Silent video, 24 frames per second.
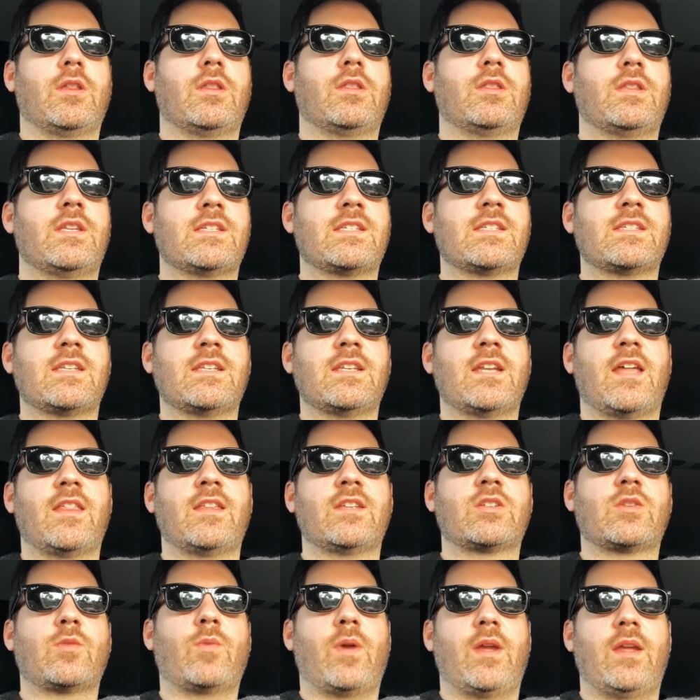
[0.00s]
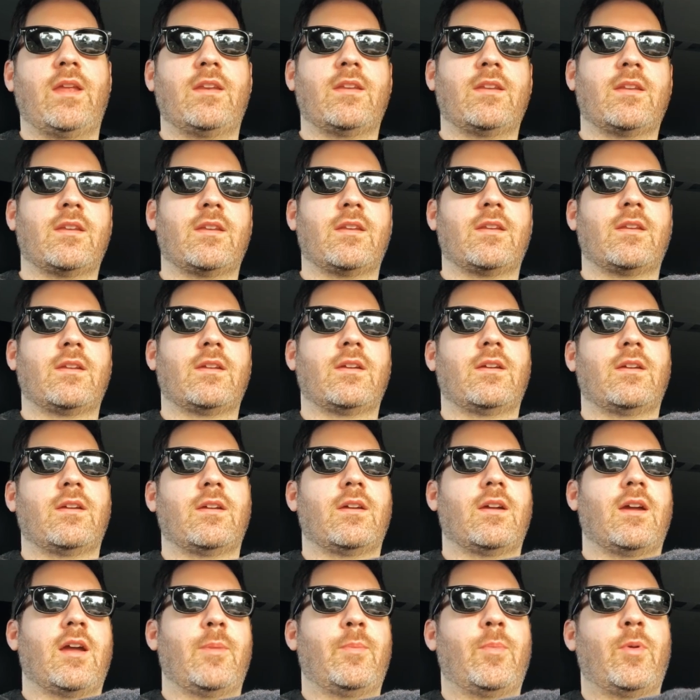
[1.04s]
This is another tweet
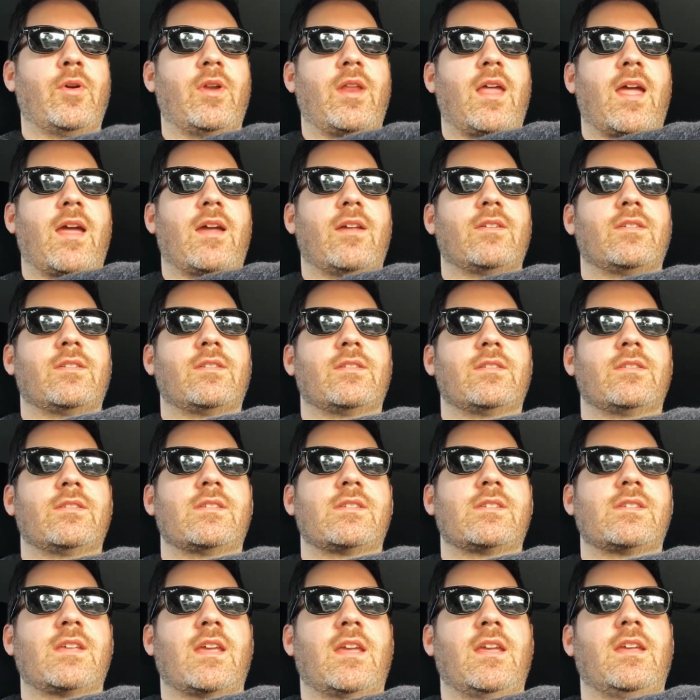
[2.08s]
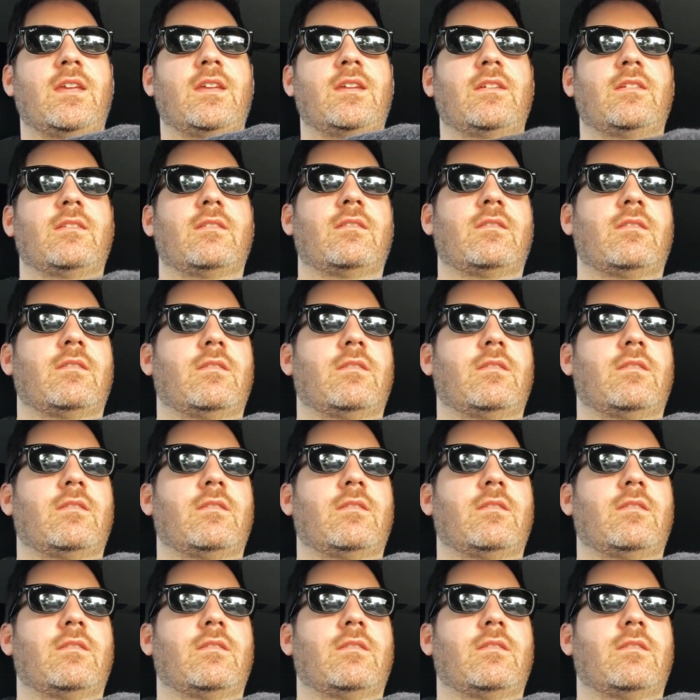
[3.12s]
I put out saying,